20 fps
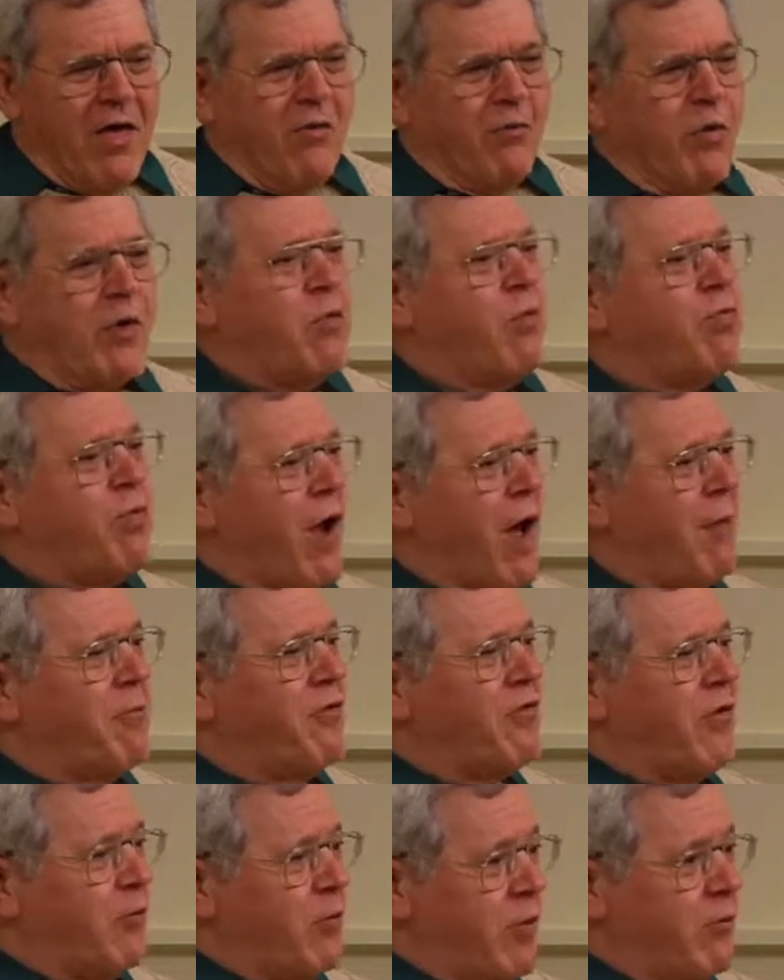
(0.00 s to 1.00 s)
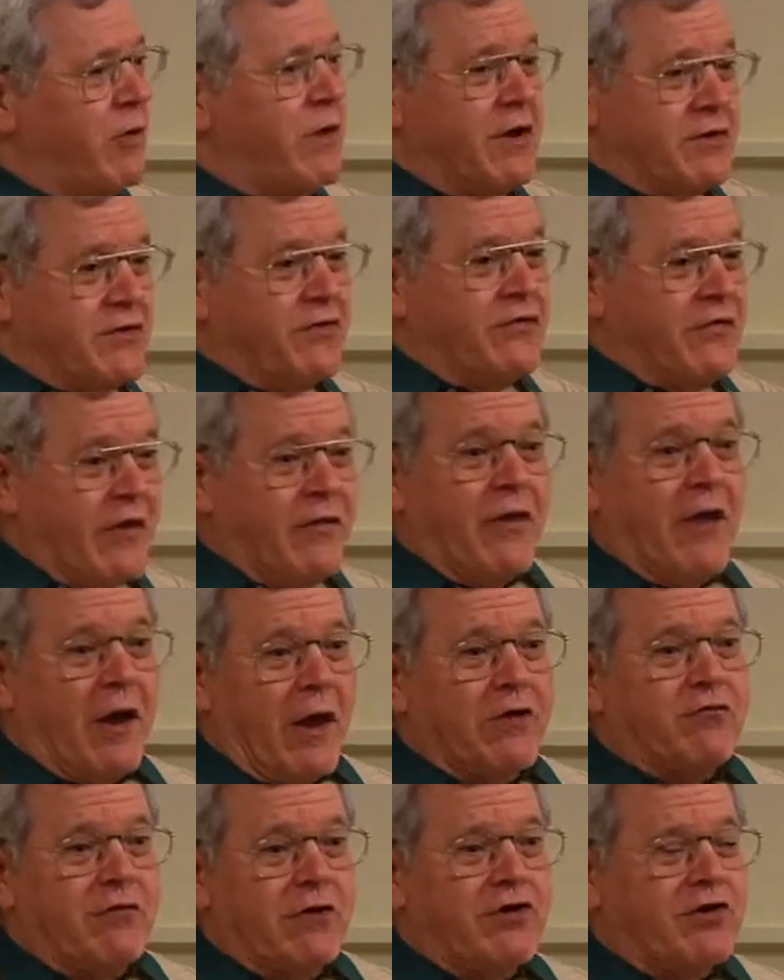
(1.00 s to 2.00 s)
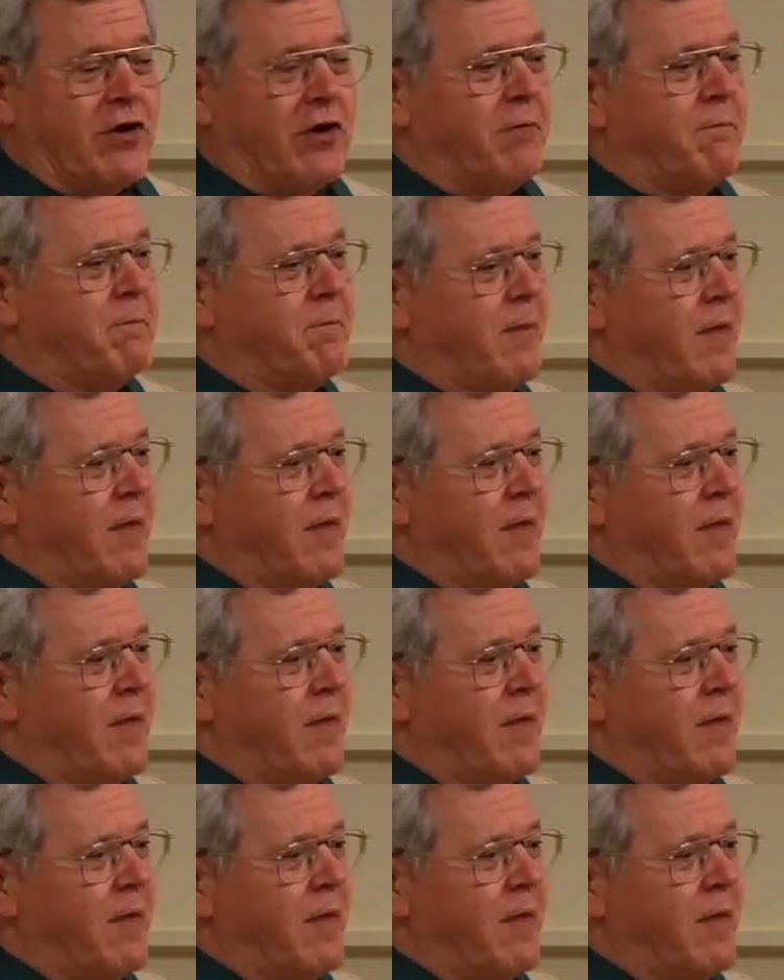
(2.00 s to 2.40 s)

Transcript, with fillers: We were promised that we would get to see the electric chair.